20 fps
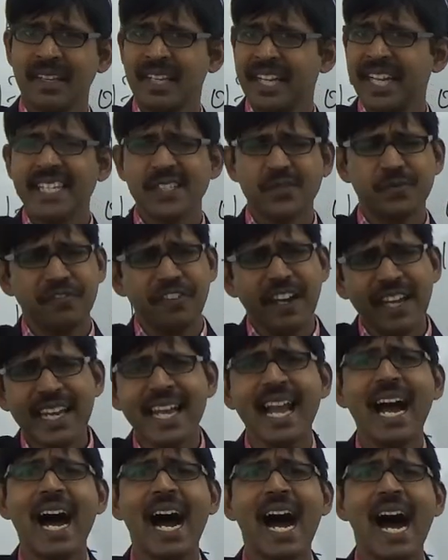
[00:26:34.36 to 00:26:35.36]
it's
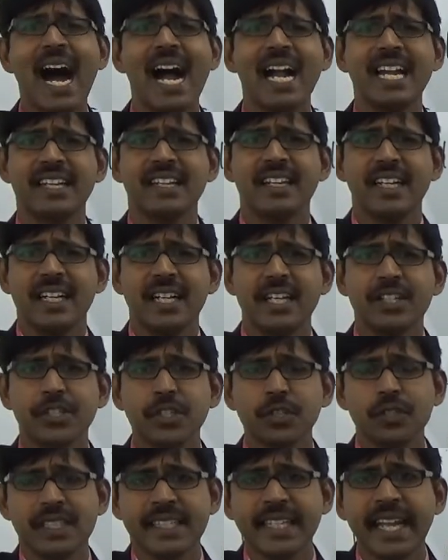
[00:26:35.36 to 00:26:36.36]
very hard
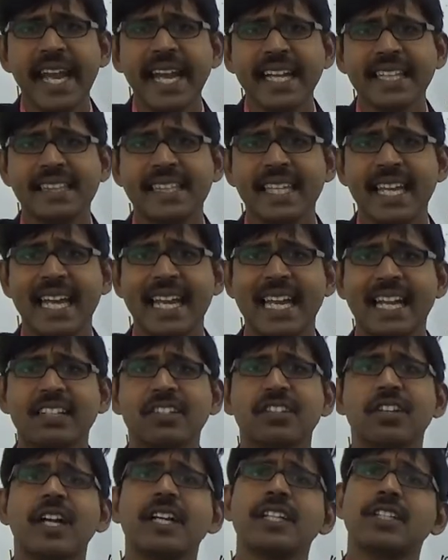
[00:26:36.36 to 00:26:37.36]
to take the
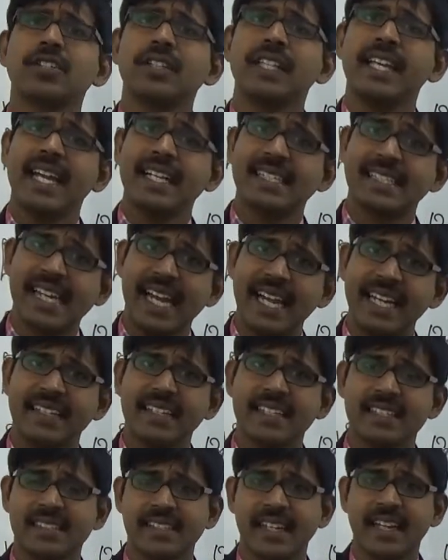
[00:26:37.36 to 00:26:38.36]
electron to the
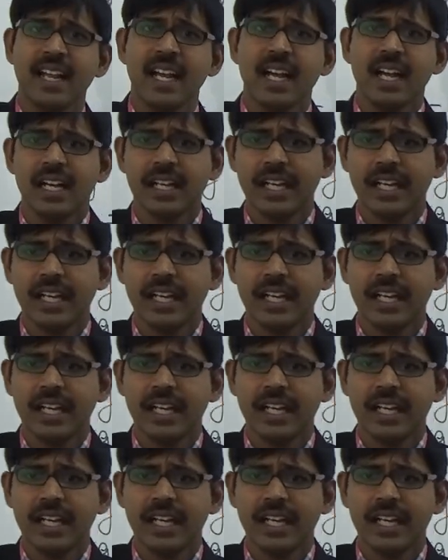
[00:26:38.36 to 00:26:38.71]
excited state.